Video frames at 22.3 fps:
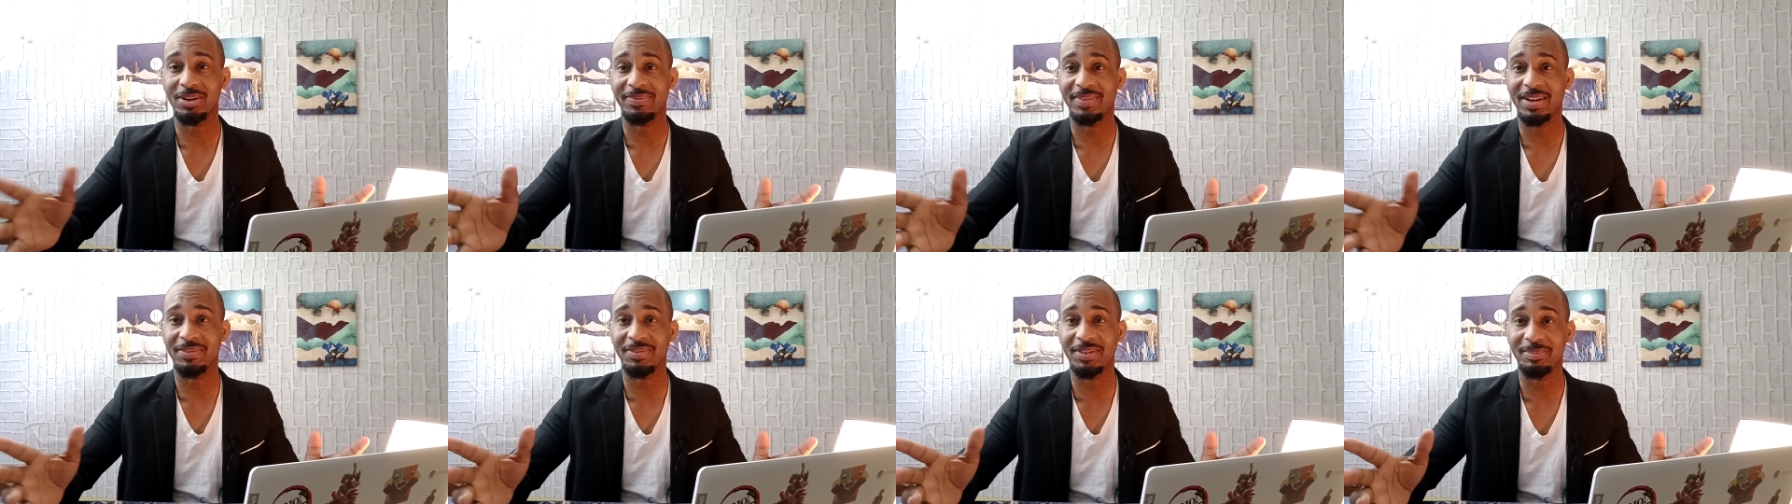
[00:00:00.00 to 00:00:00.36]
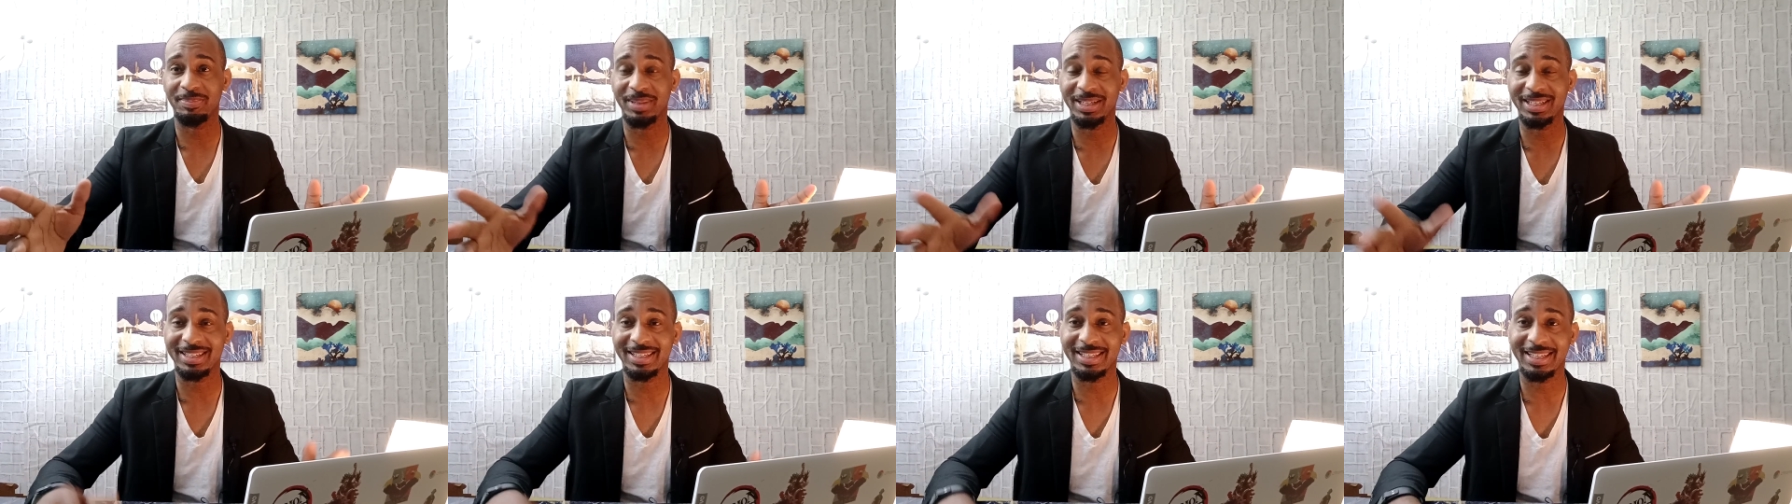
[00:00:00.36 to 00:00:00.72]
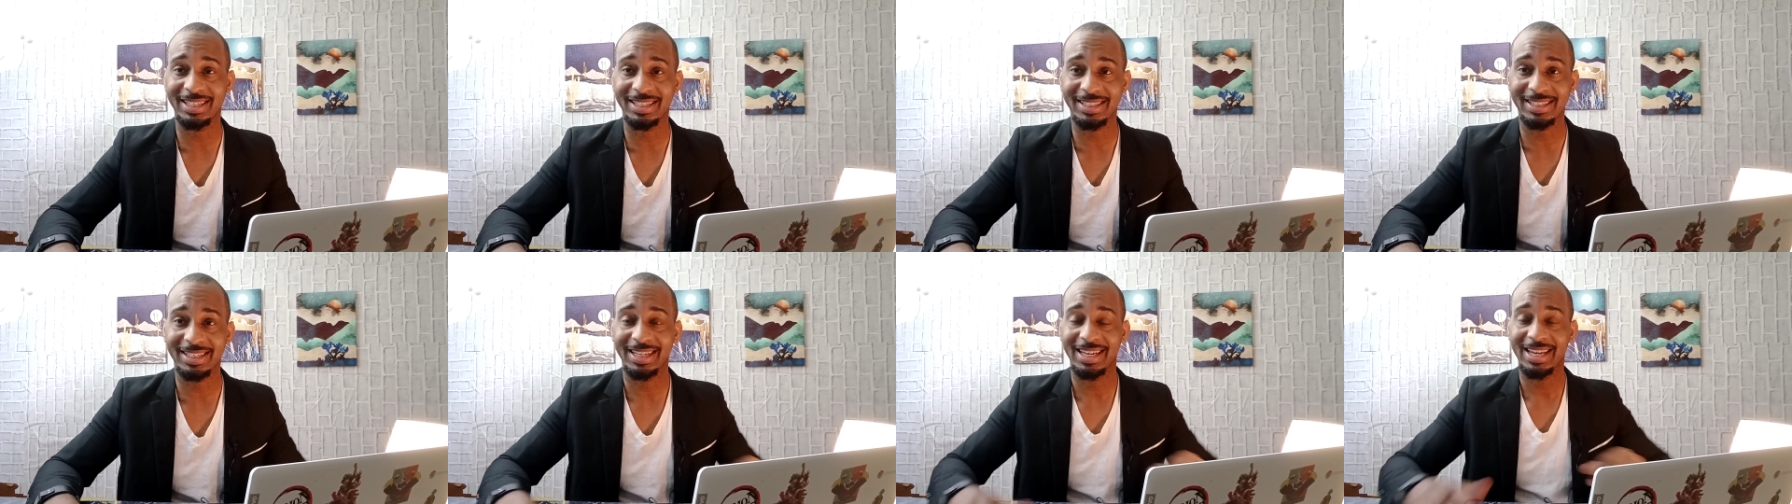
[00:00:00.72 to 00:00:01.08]
of every
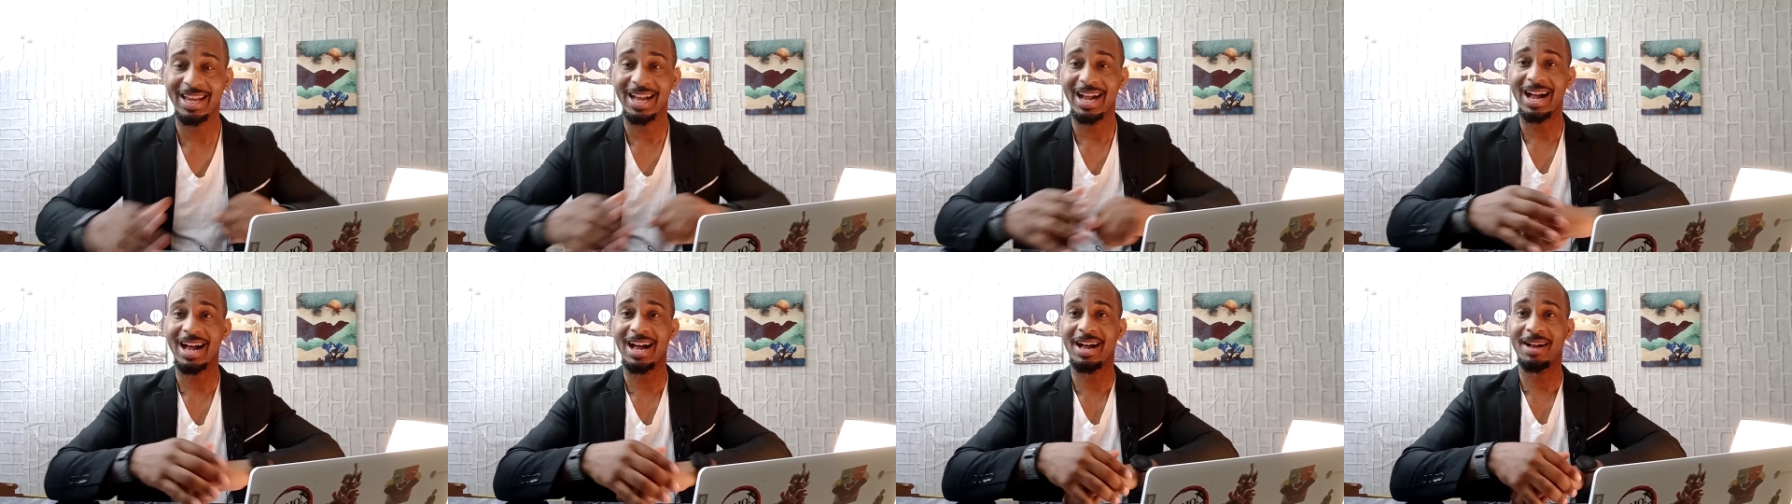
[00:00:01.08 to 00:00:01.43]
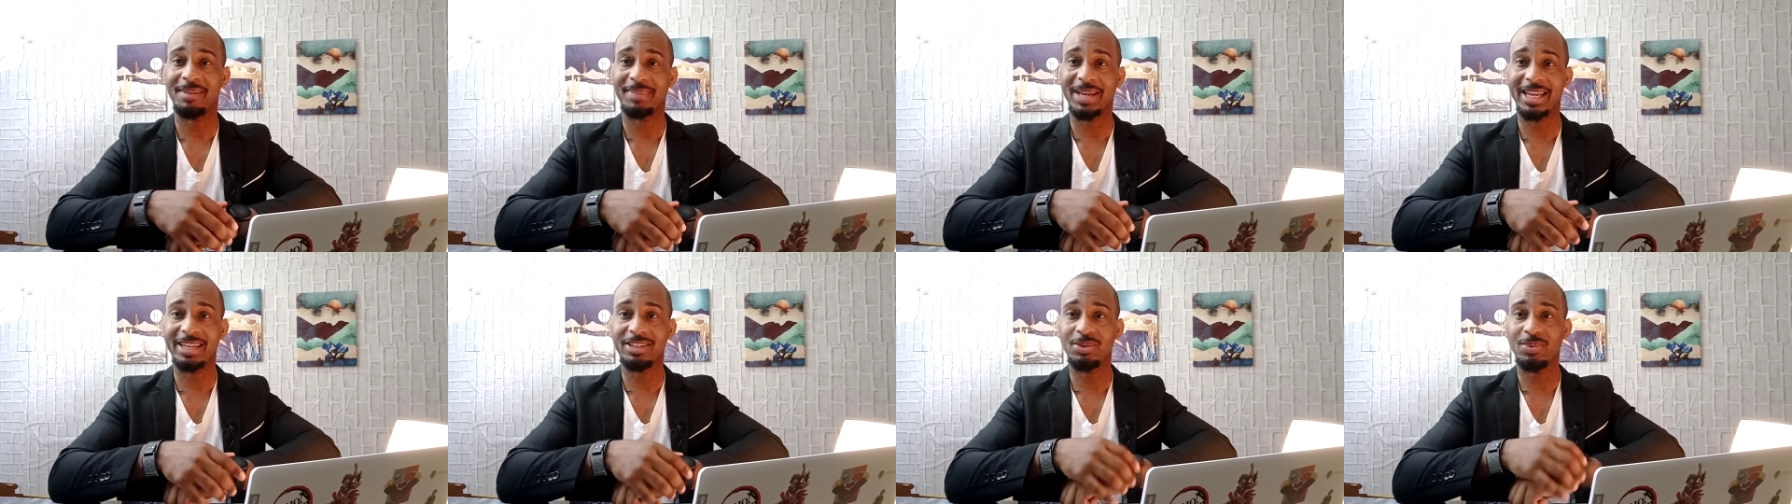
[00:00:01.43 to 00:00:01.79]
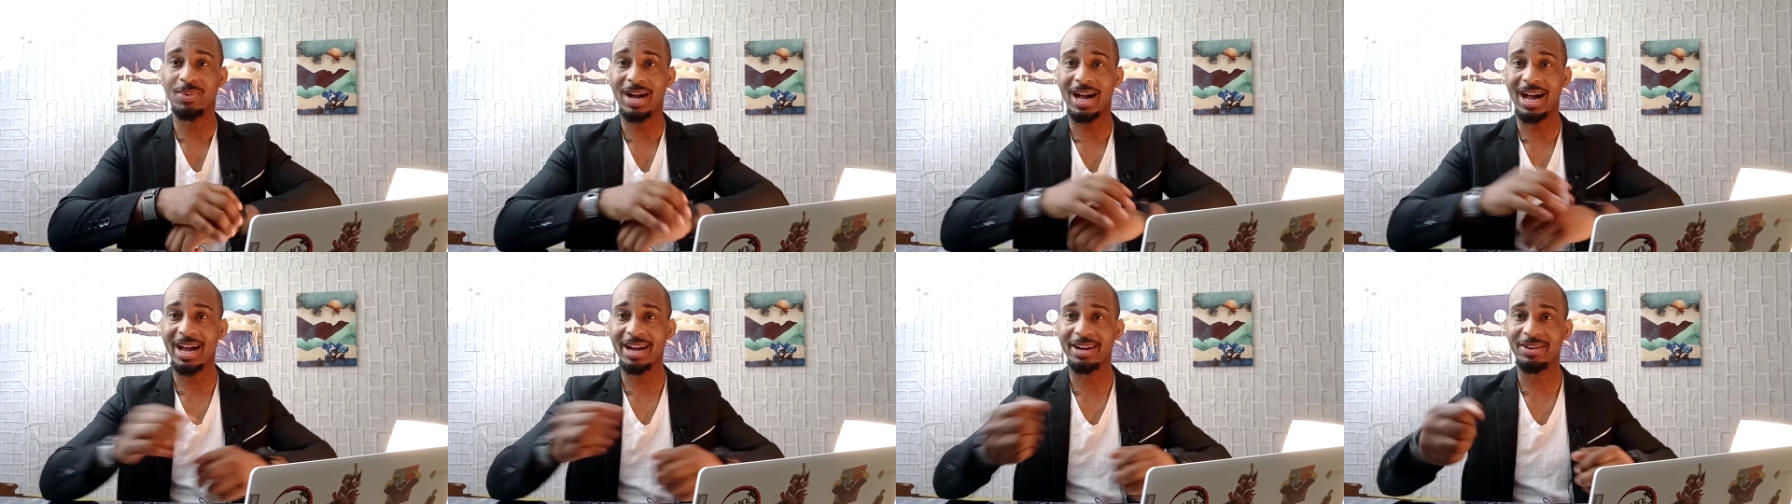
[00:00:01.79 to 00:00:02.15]
business, um, and
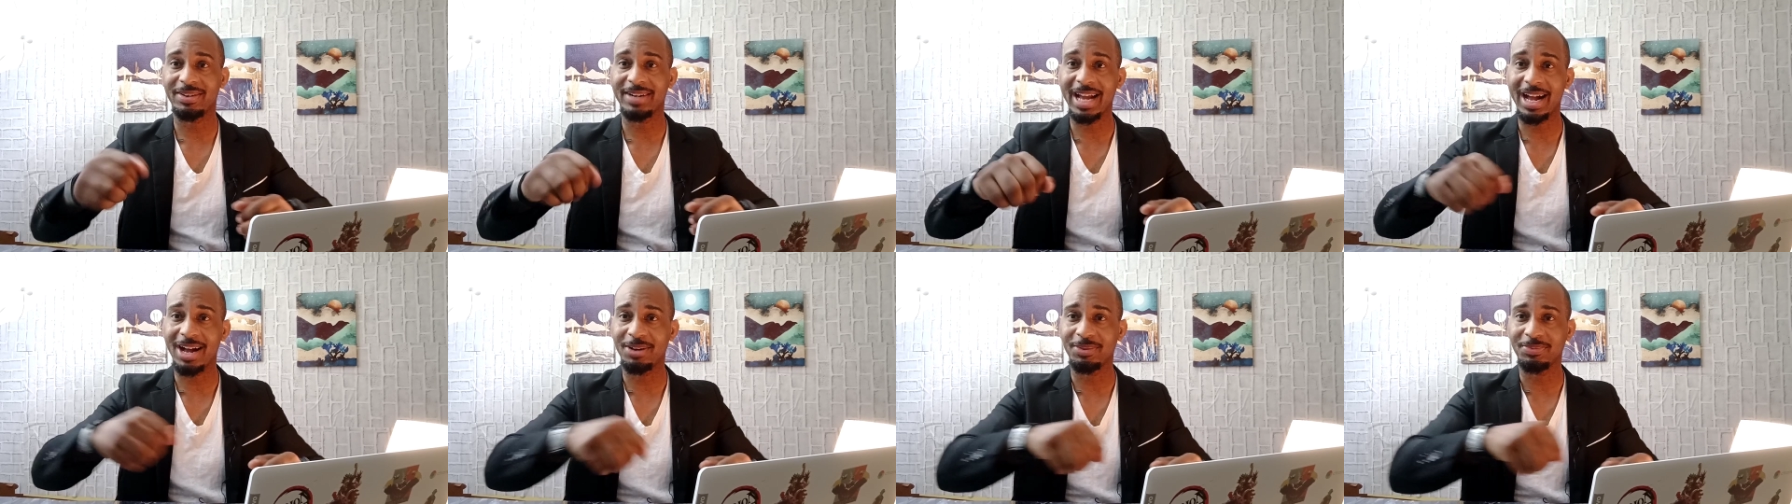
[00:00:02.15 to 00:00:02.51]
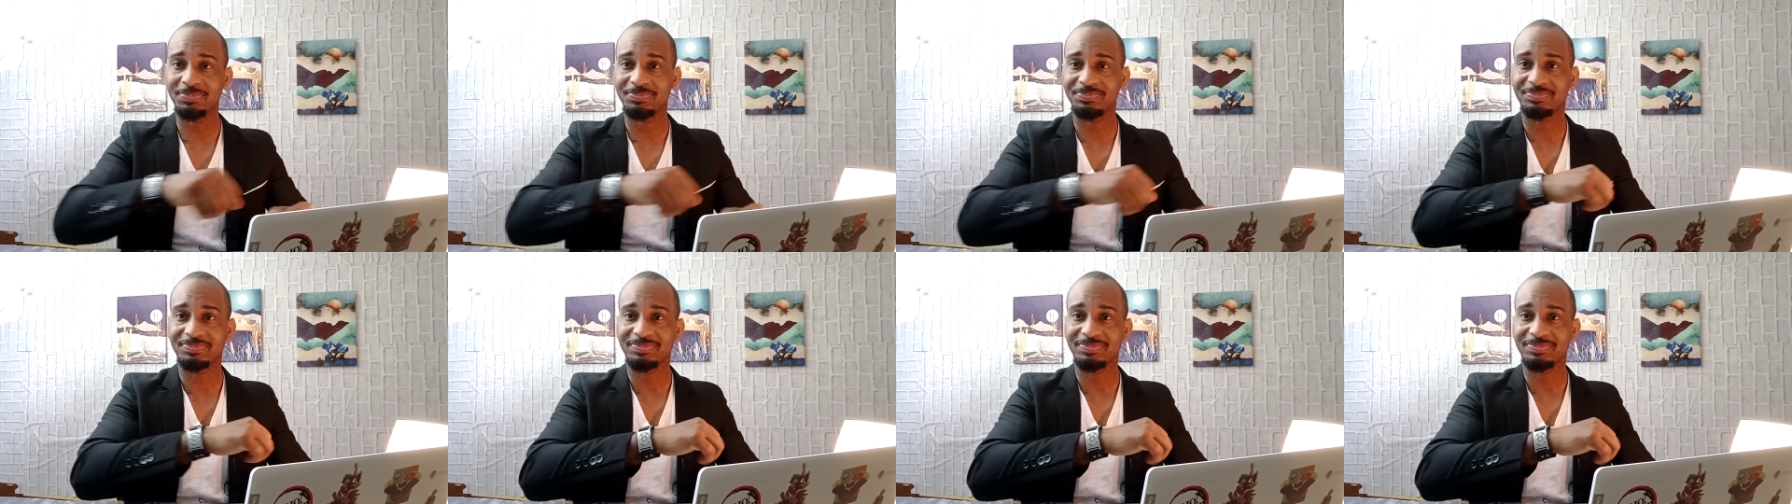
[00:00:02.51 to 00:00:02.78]
you iron out